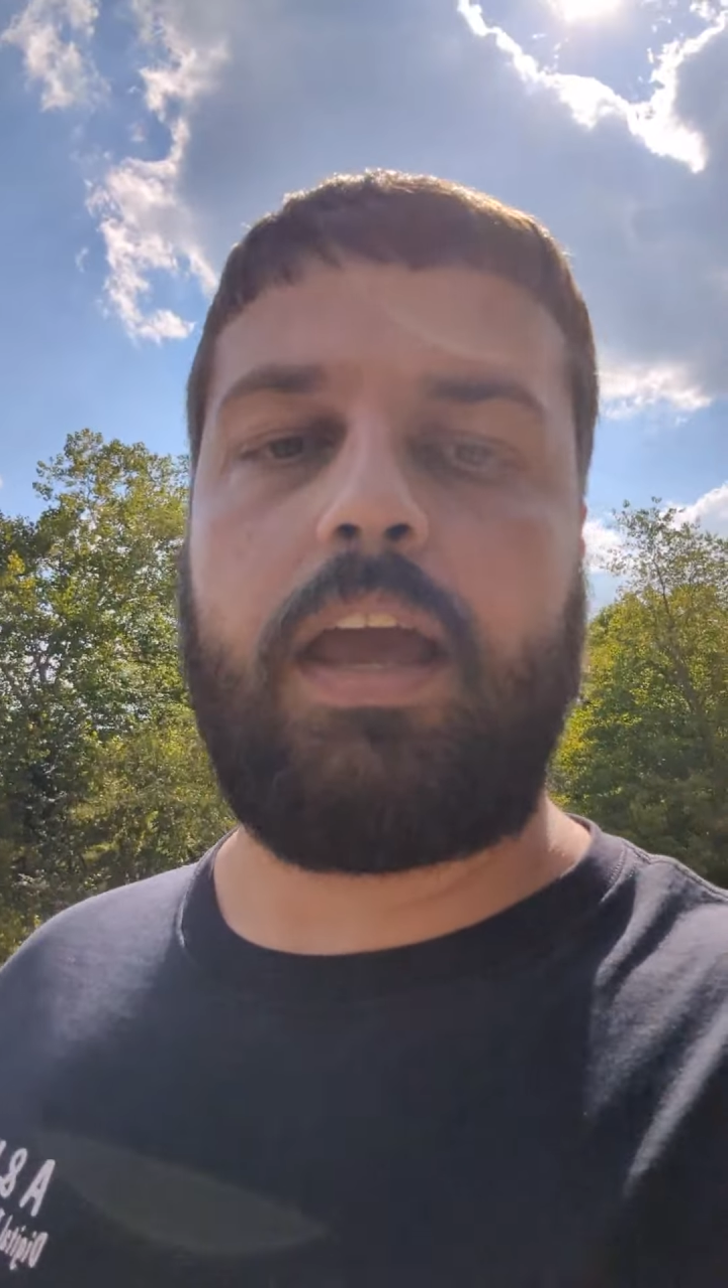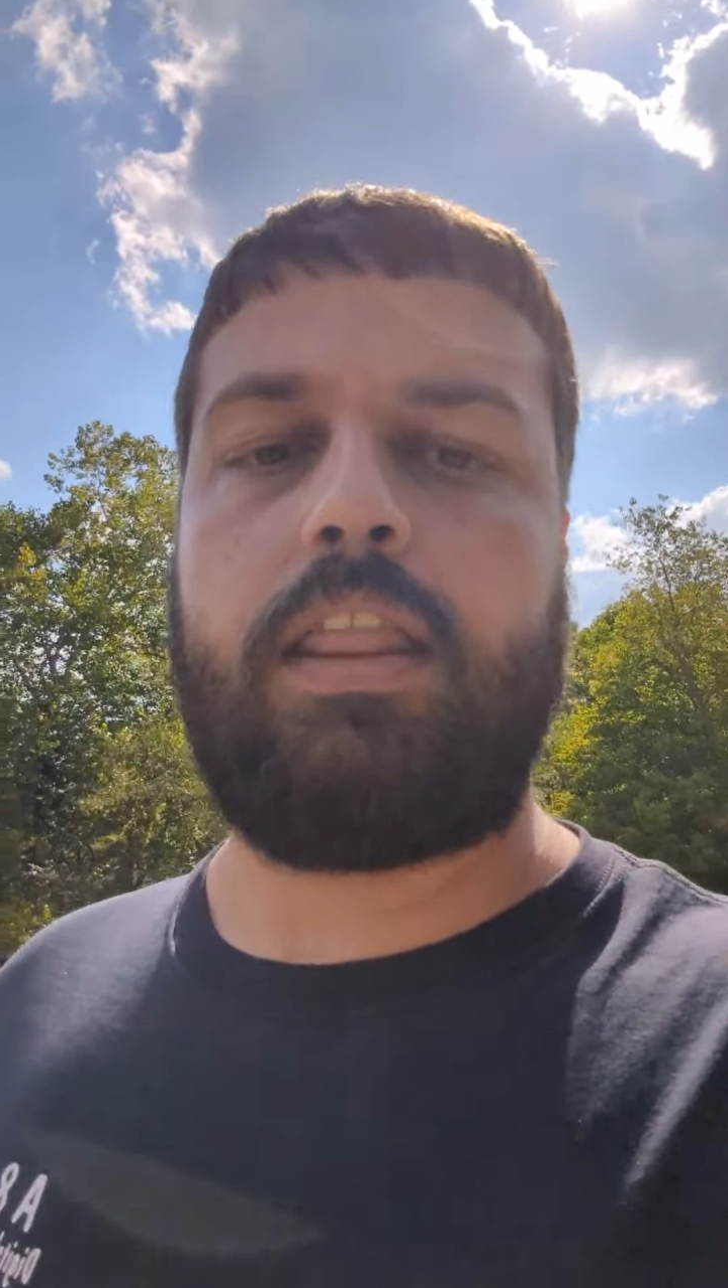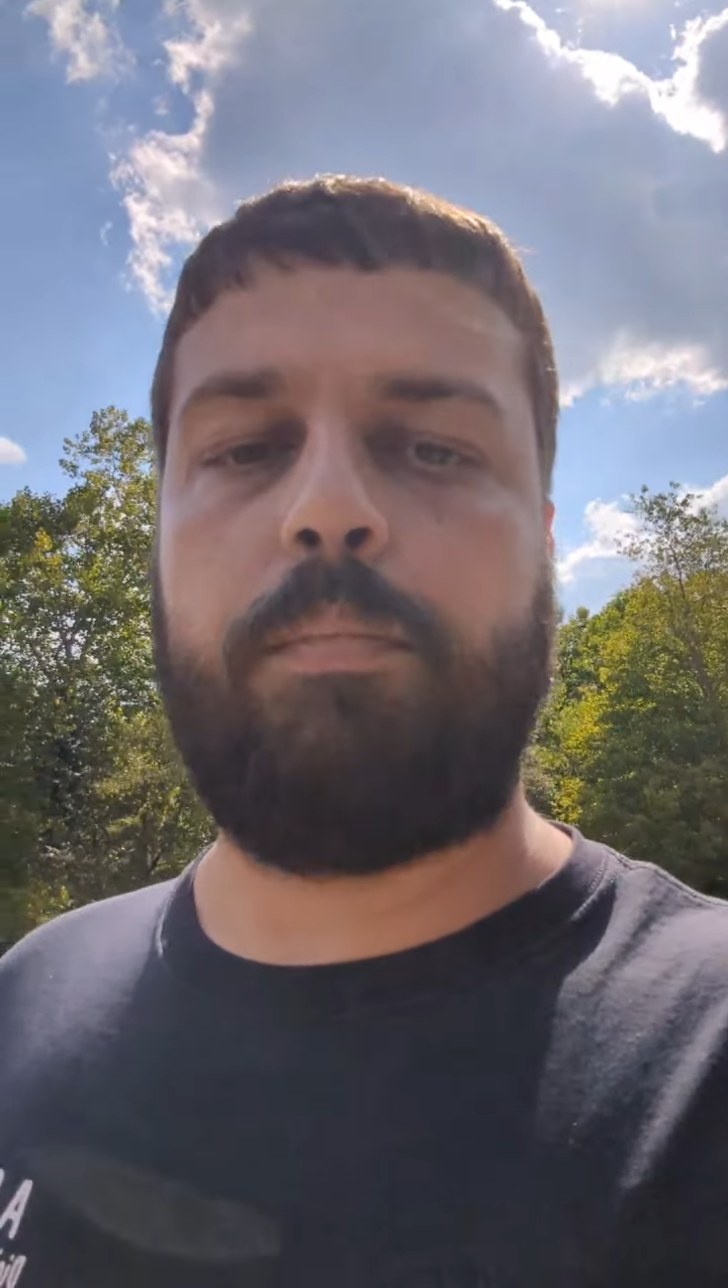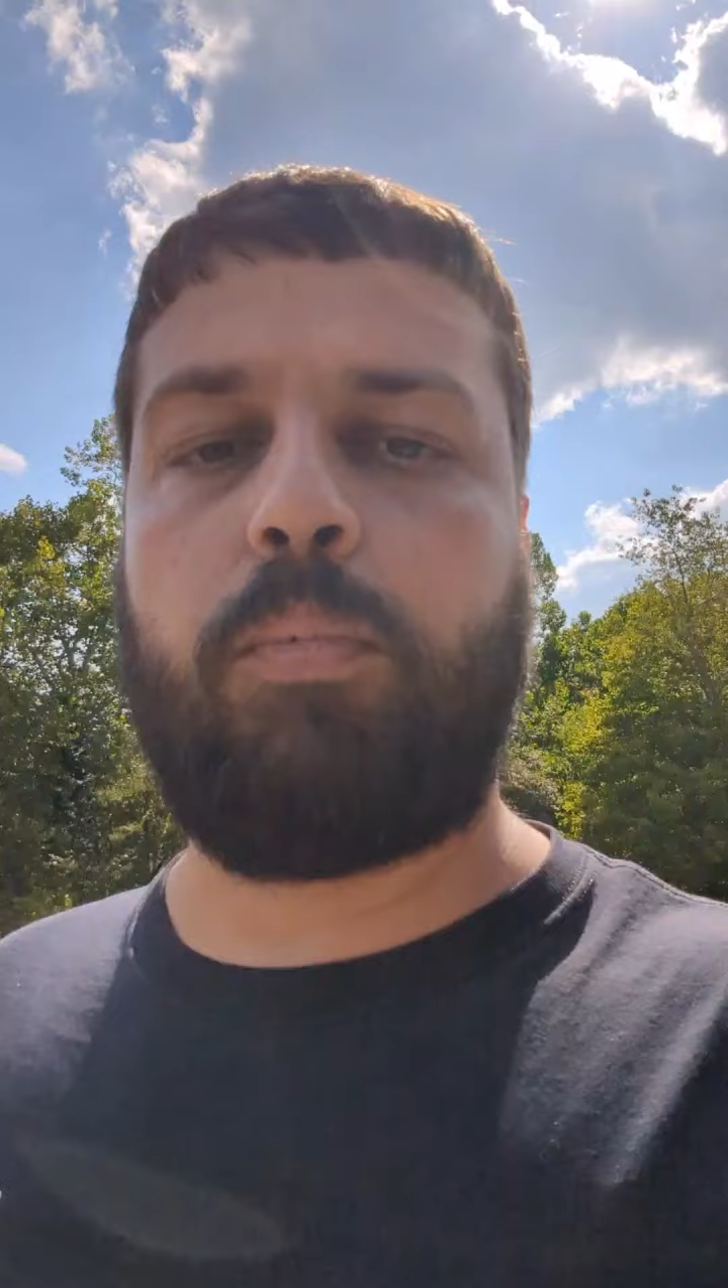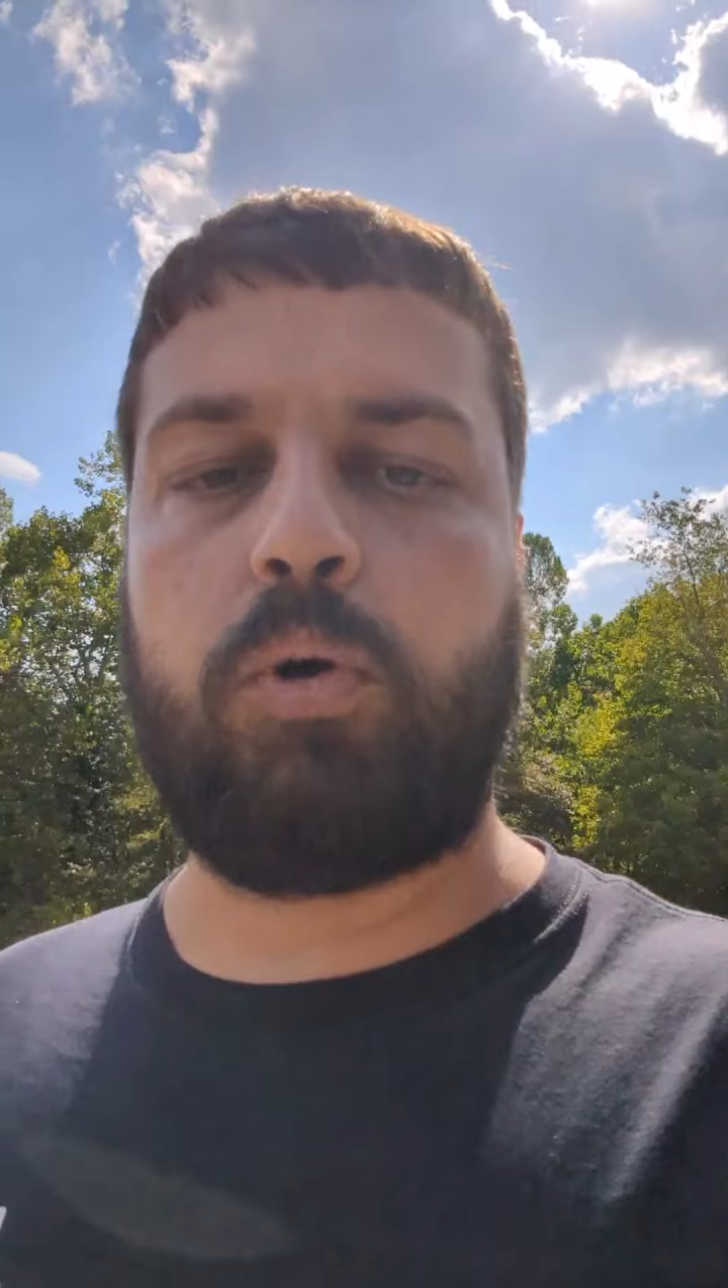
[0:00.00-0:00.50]

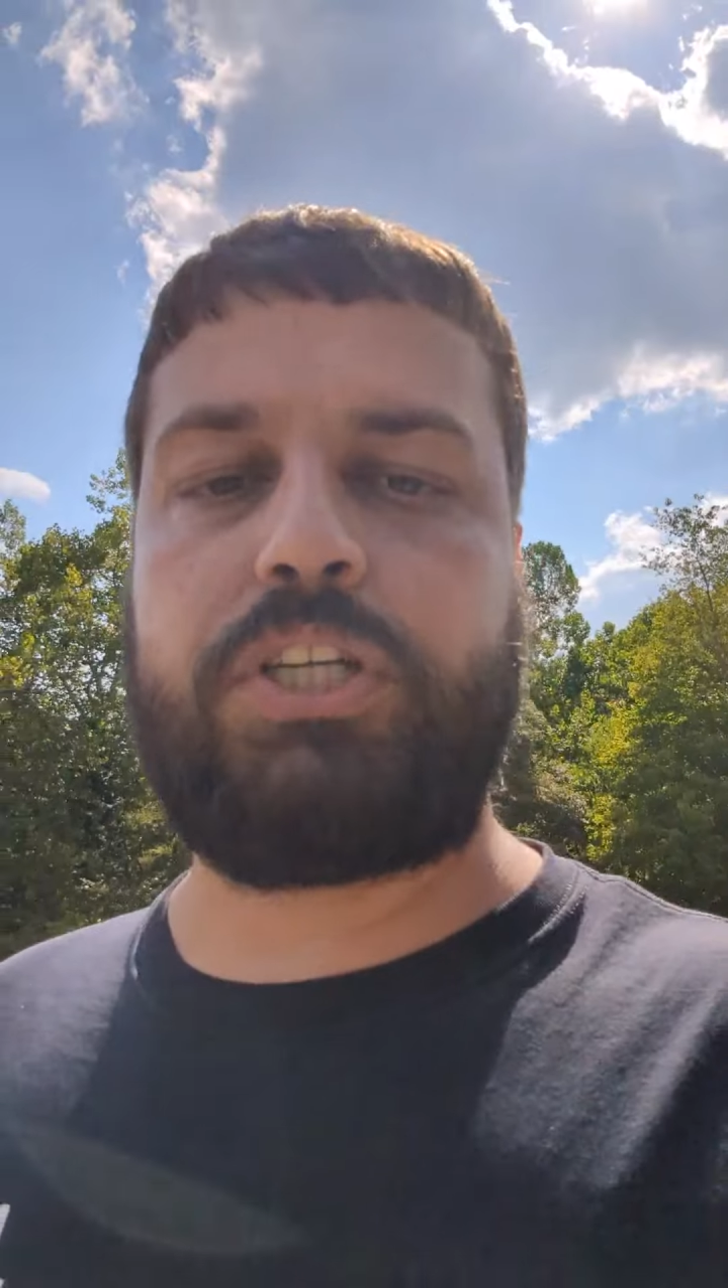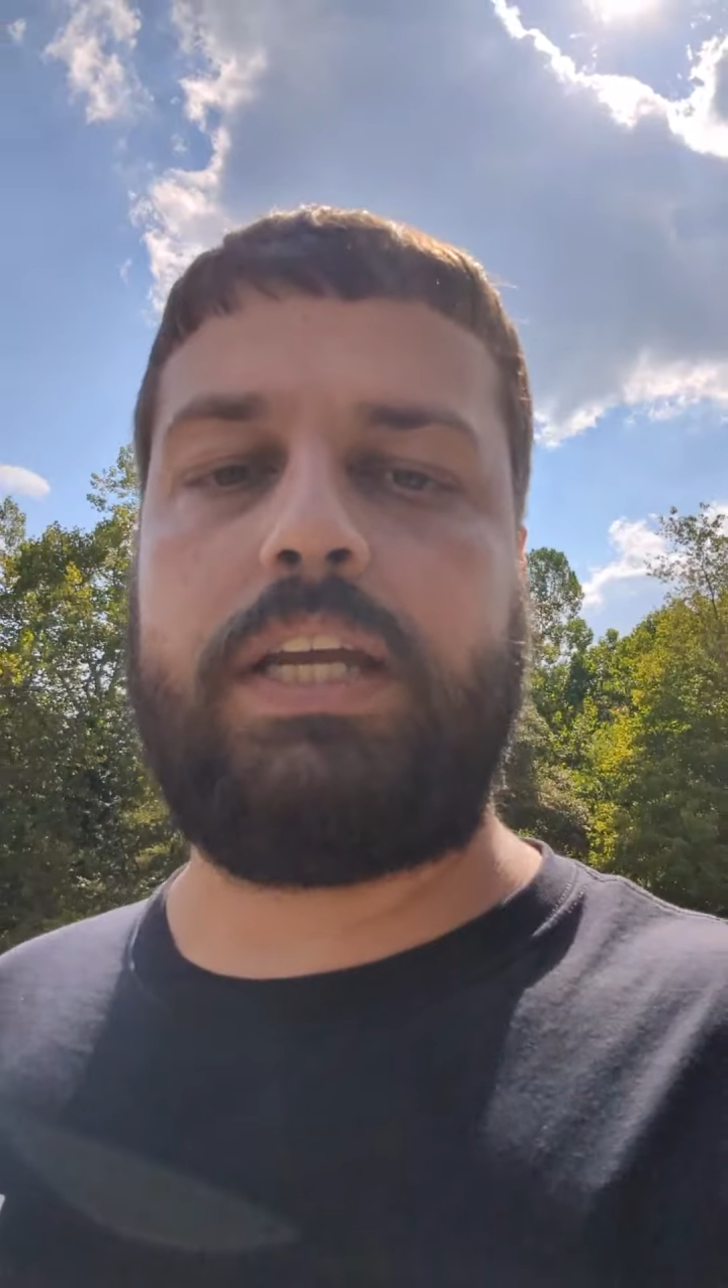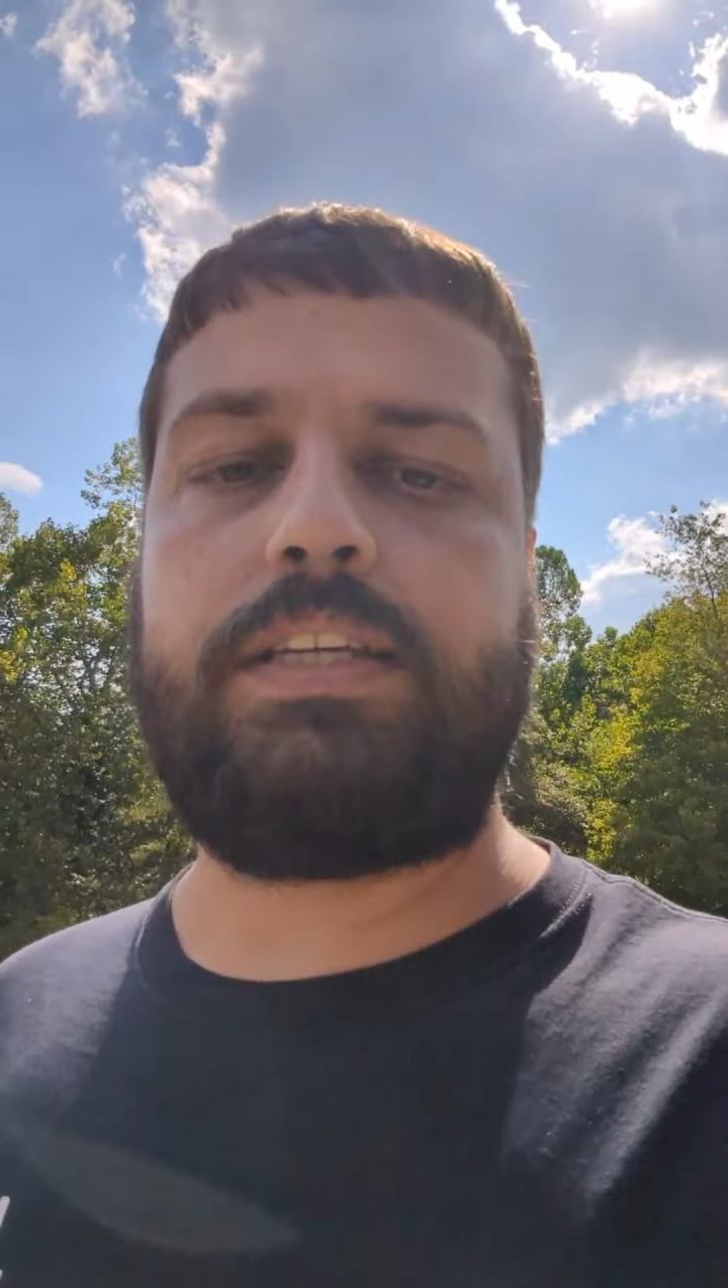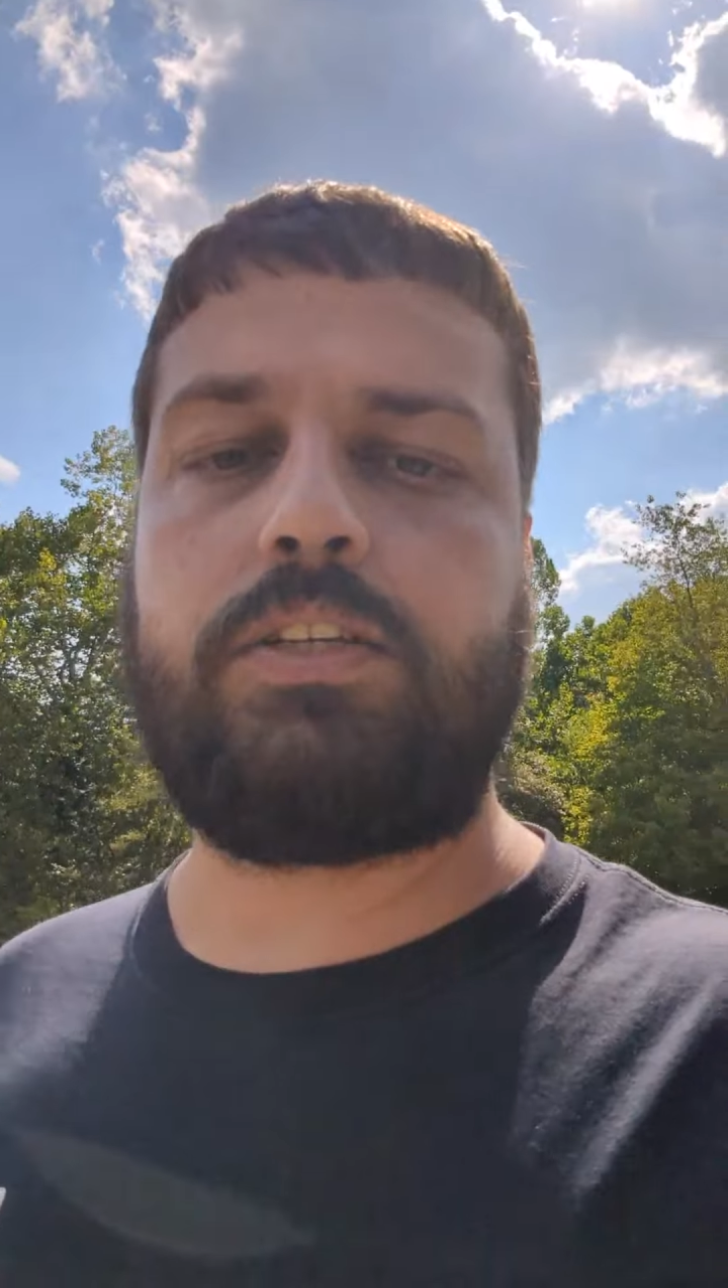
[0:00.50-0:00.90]
and the more chance